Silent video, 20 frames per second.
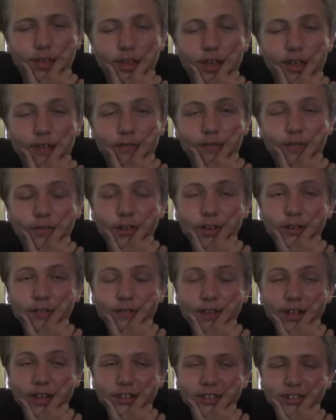And for your
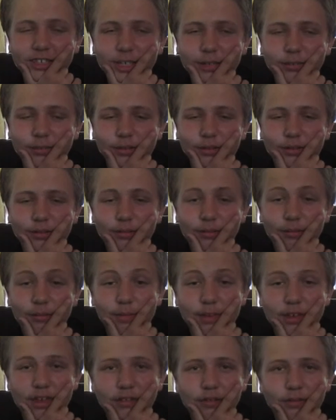final tip,
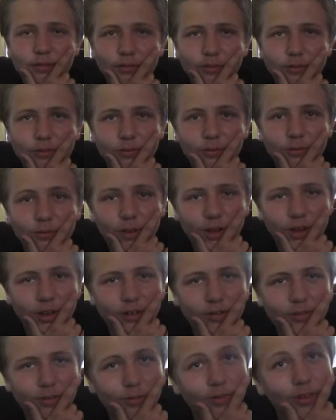be
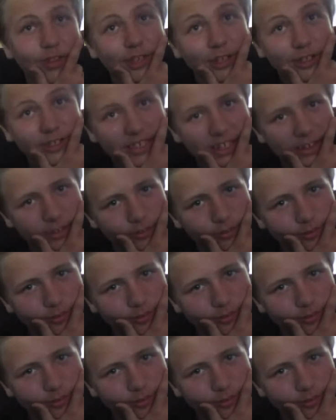one with yourself.